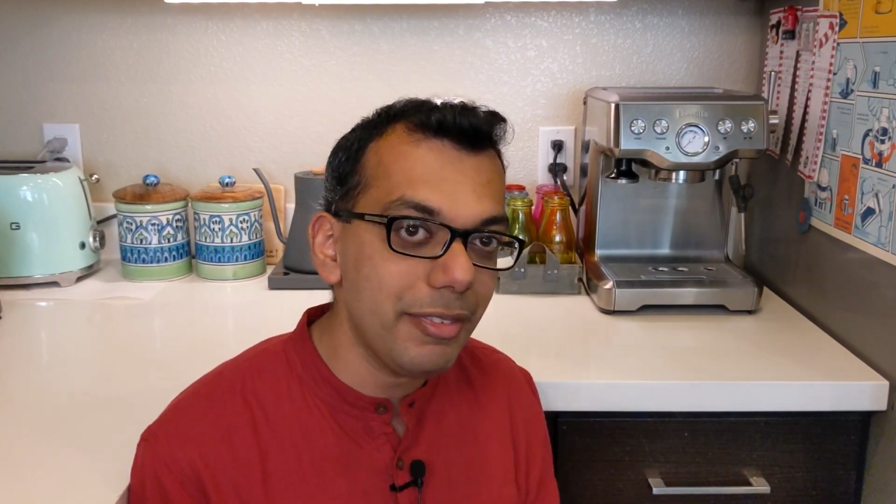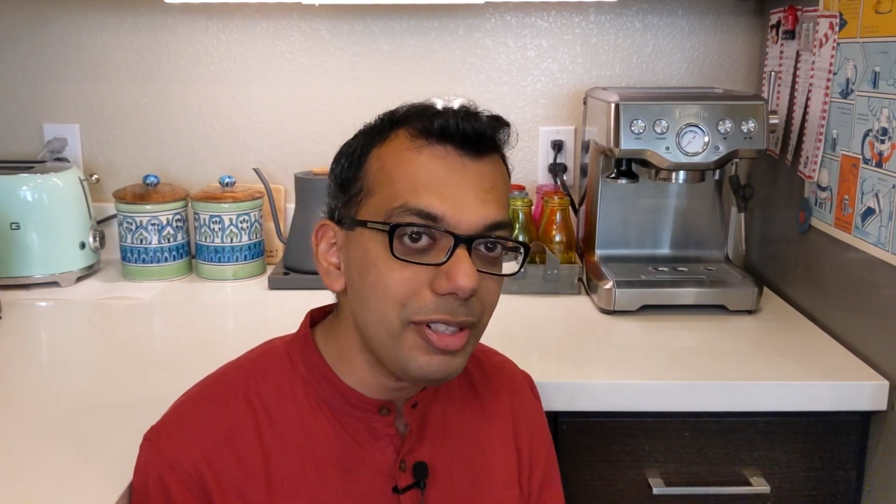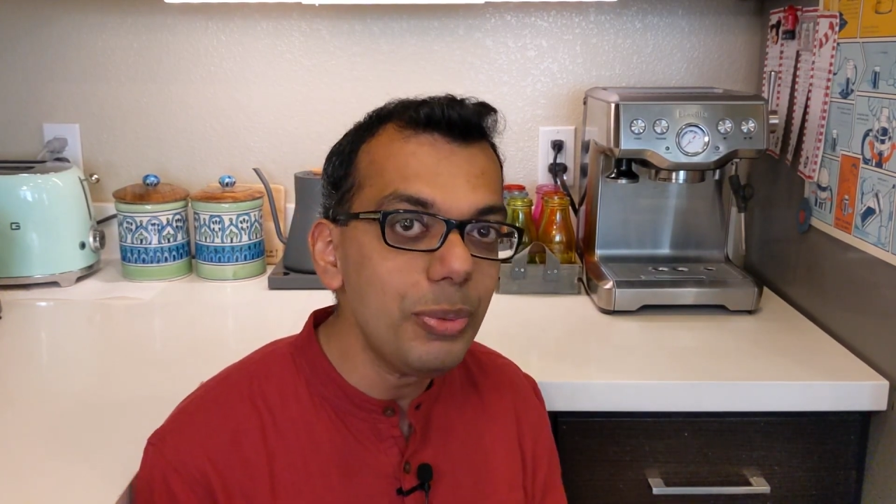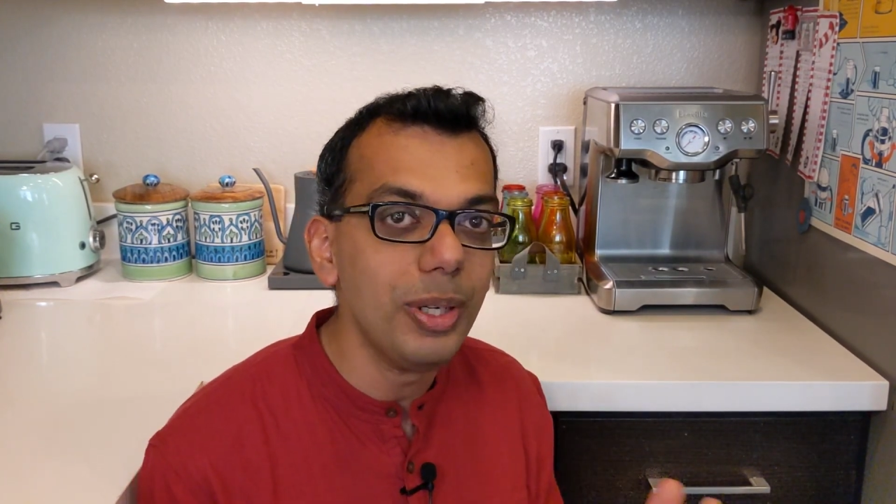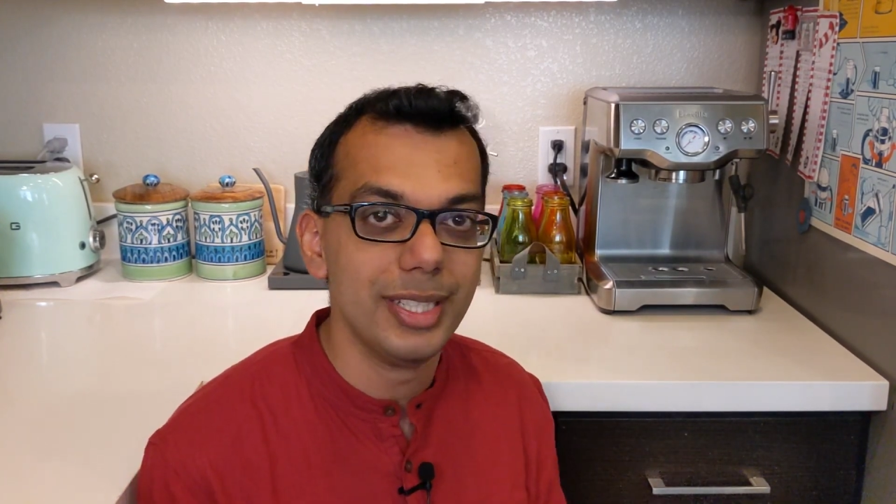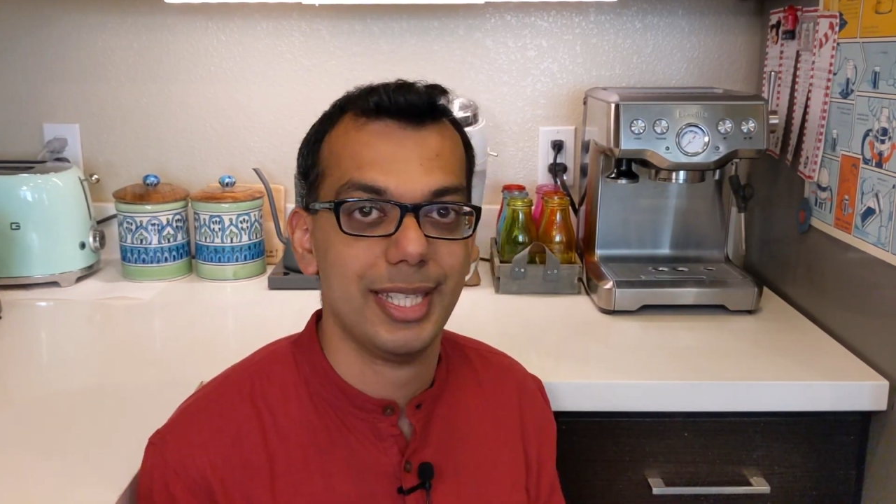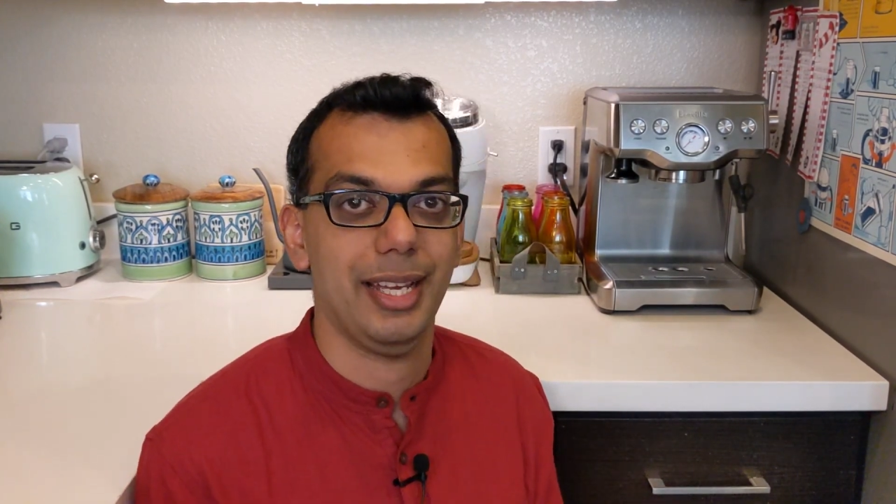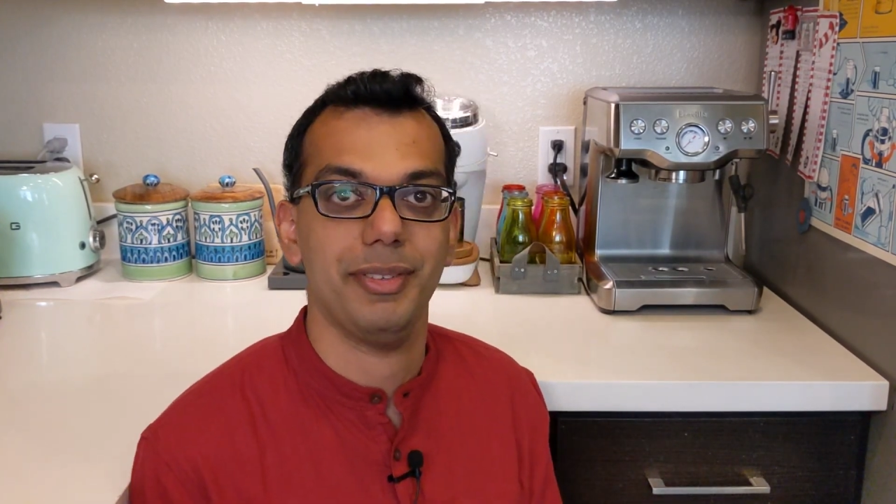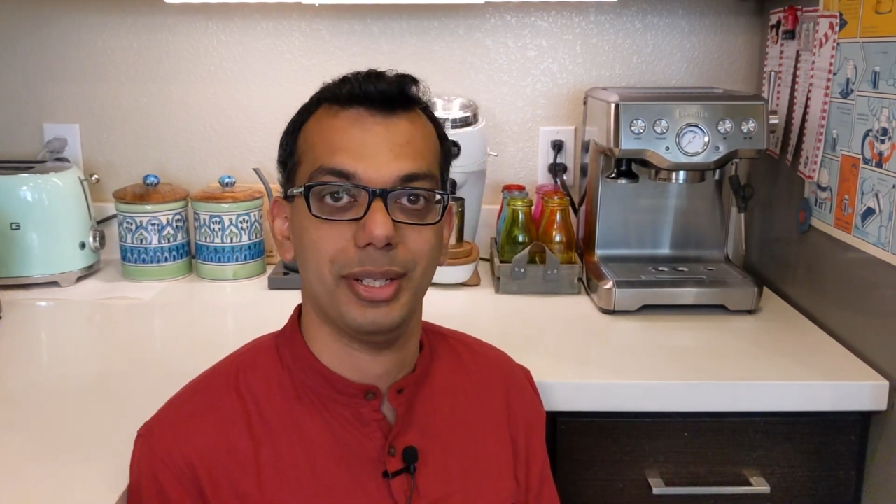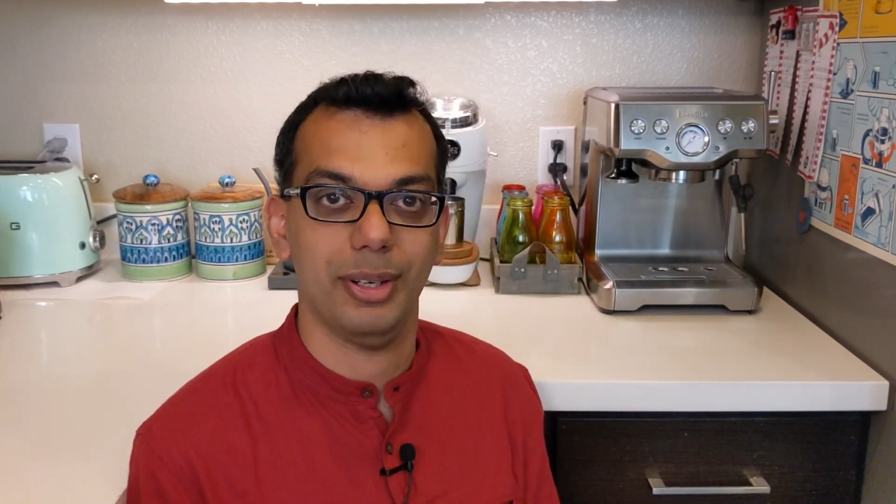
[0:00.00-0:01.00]
everyone's
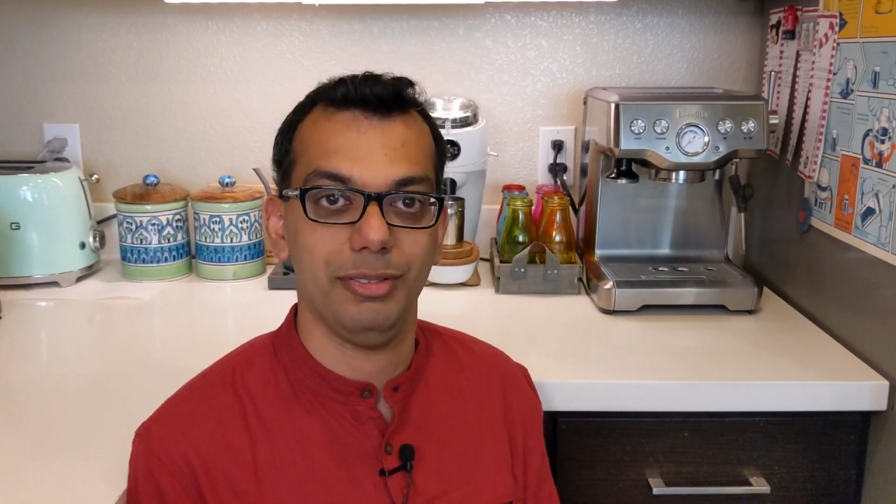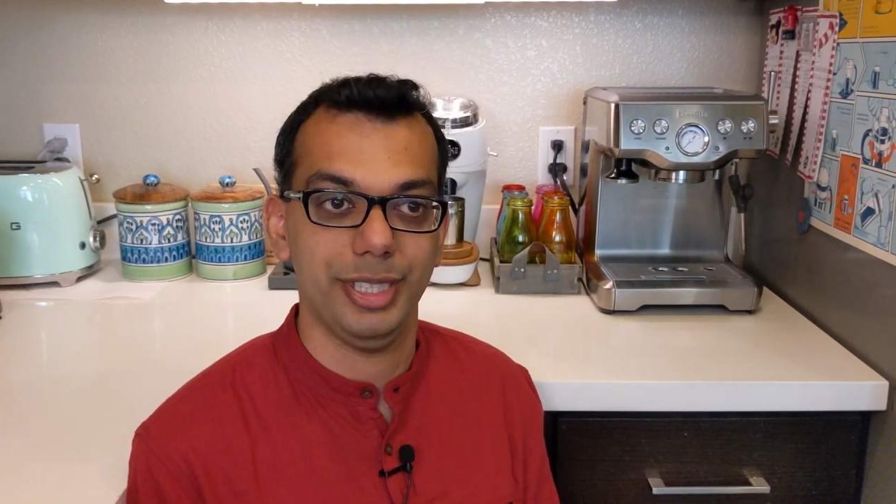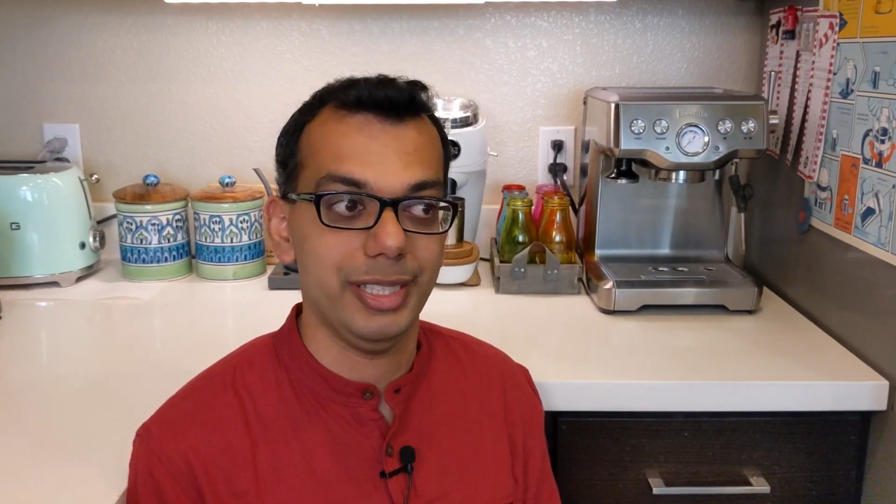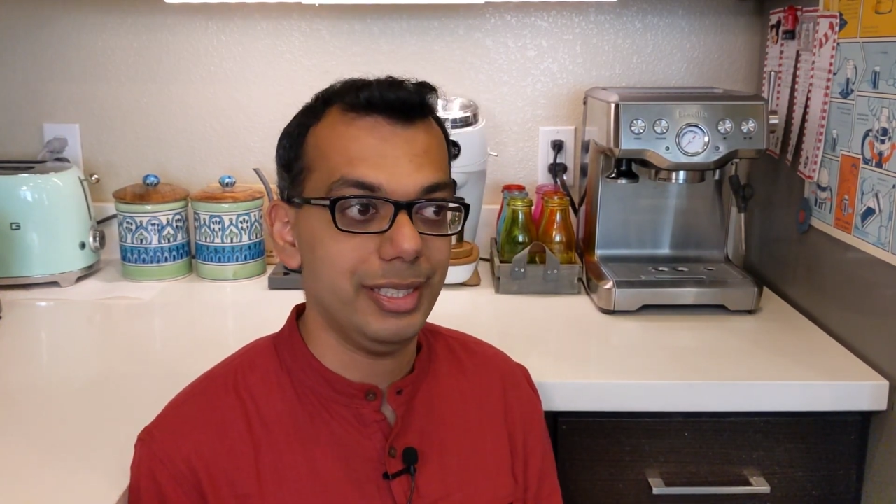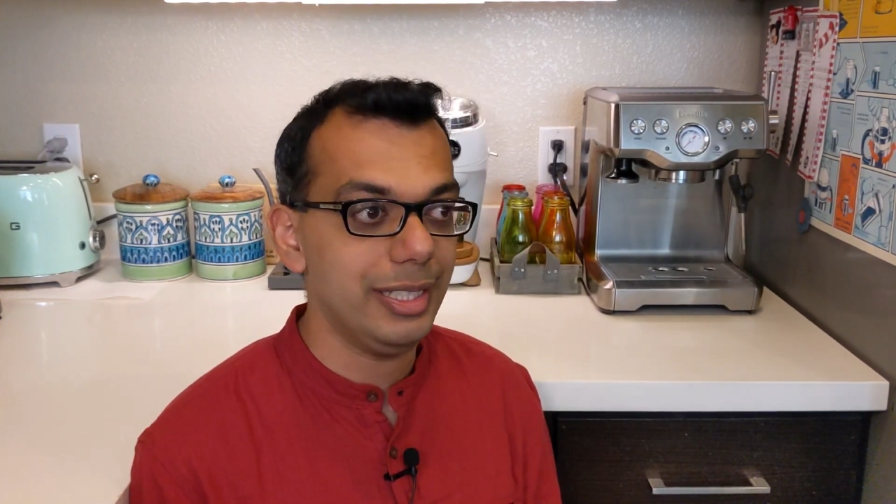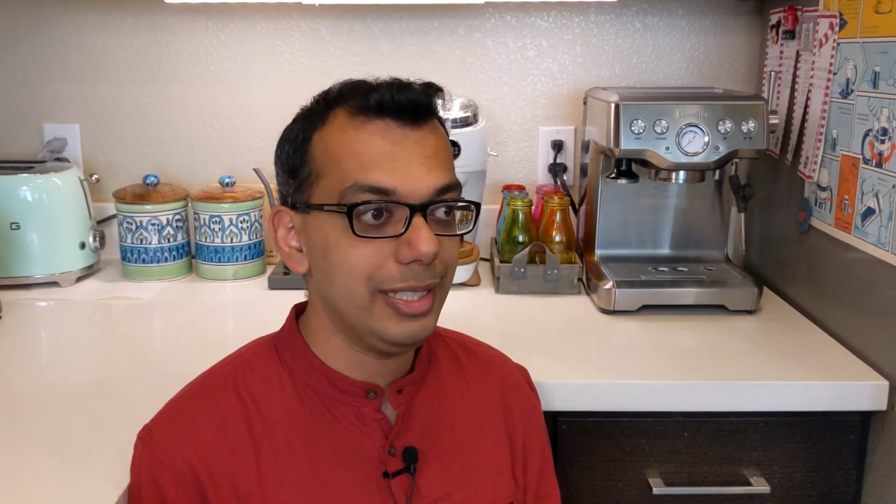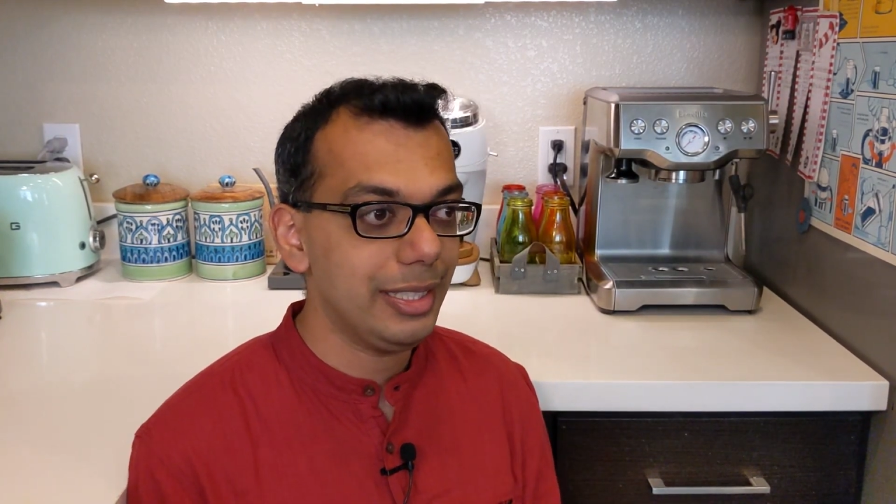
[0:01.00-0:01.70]
having coffee.